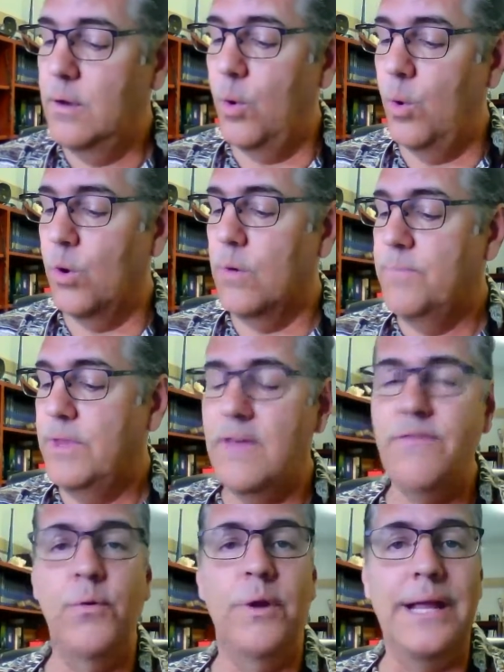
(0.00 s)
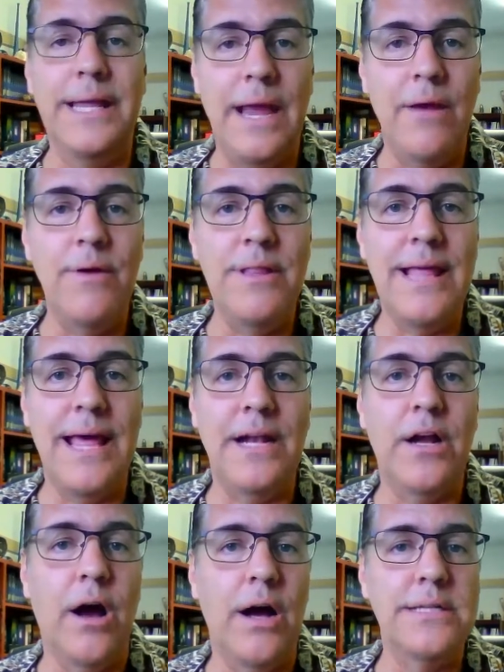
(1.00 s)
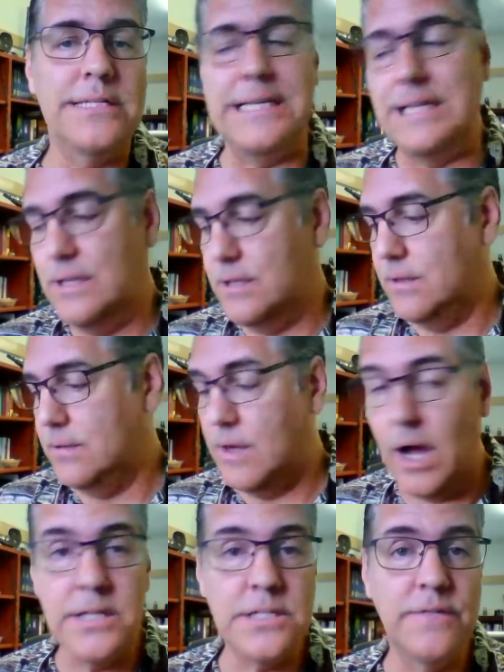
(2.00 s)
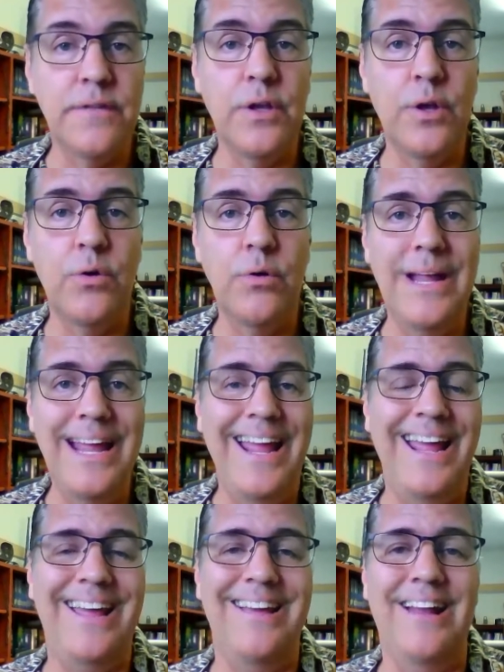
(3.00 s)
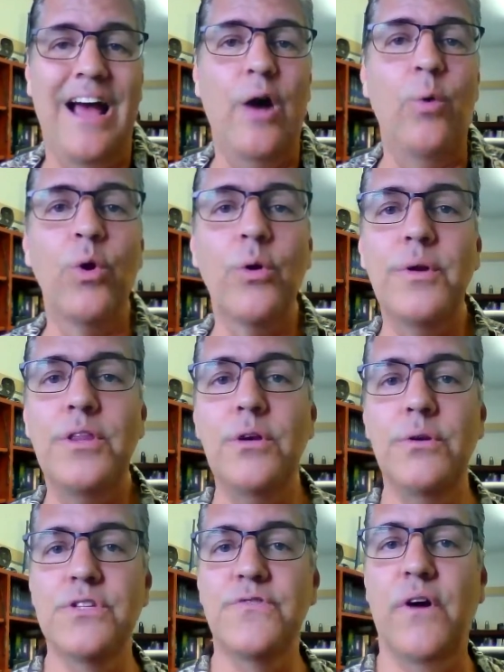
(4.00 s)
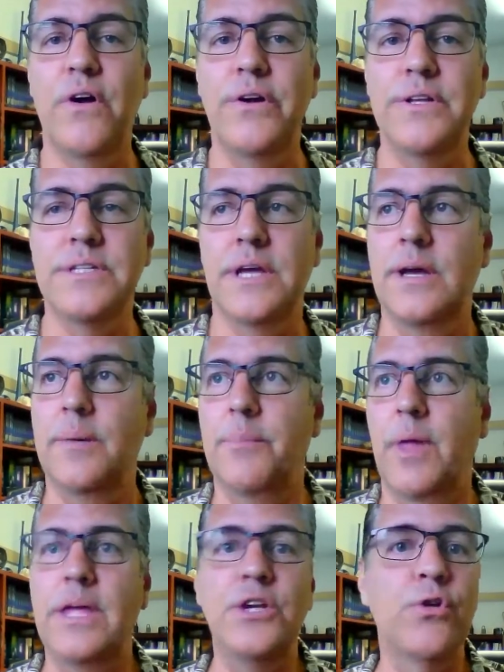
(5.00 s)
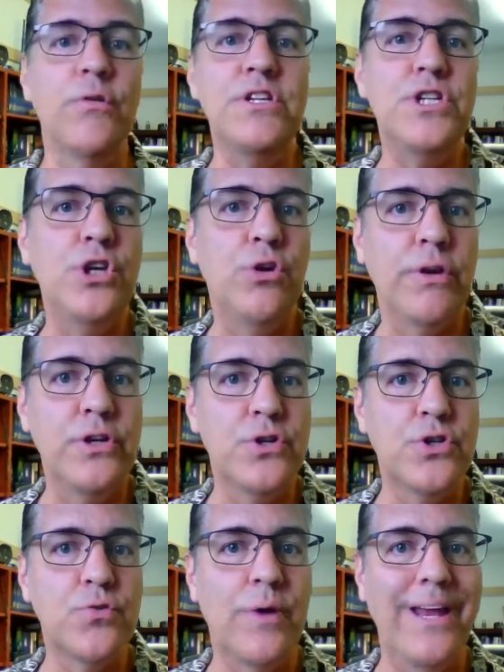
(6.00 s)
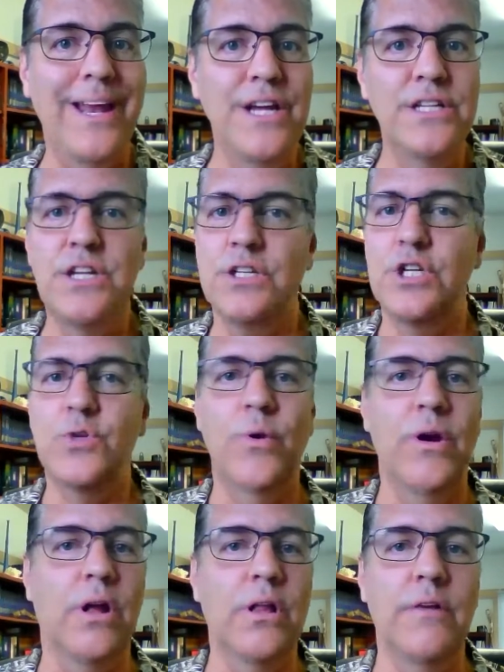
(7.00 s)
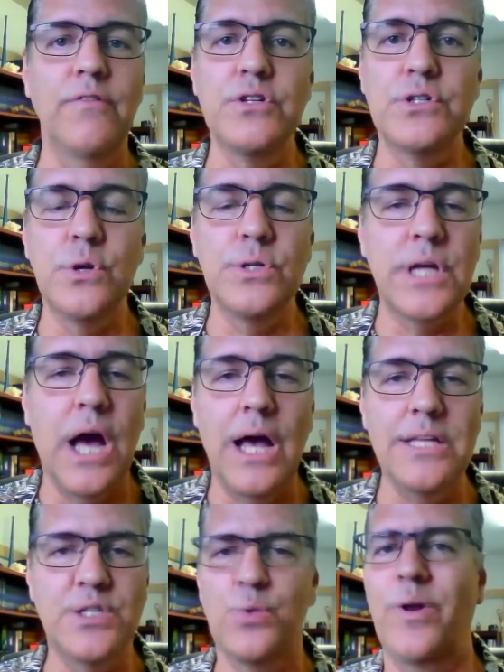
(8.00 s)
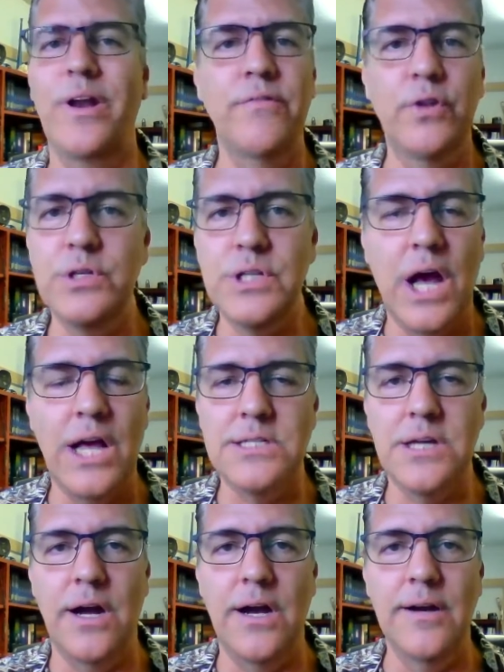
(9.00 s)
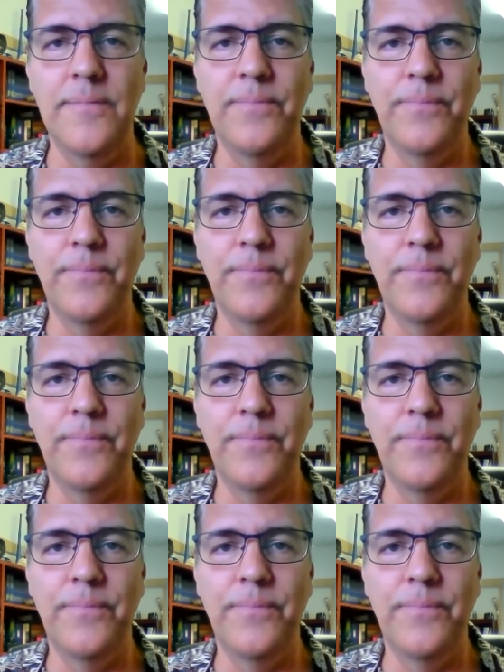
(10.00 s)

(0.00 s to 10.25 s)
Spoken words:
Or if you want to carry that cost in the cost of the loan, and I'll work with you as far as increasing your interest rate to just where it covers those costs, whatever those costs are,